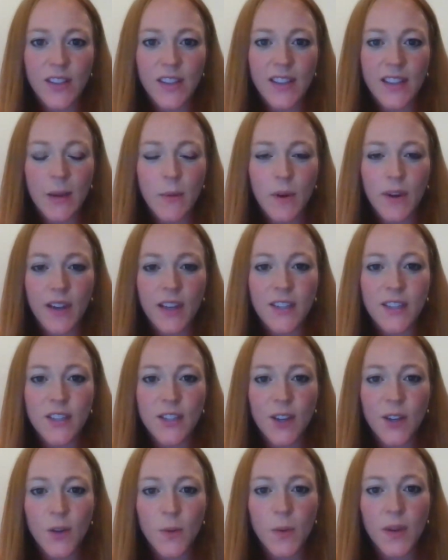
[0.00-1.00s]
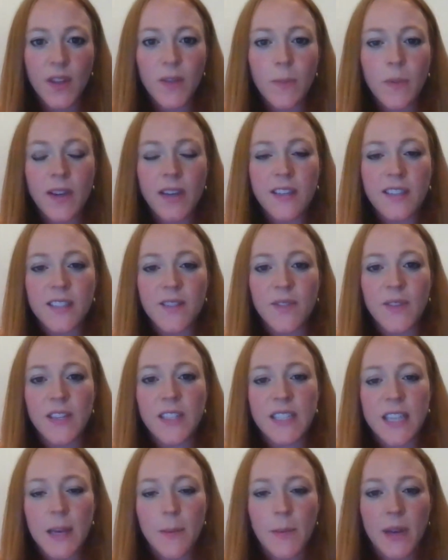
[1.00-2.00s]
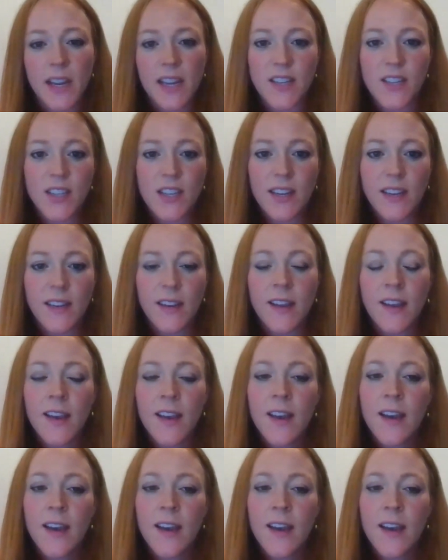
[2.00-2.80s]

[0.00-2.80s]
that they were concerned with because of contamination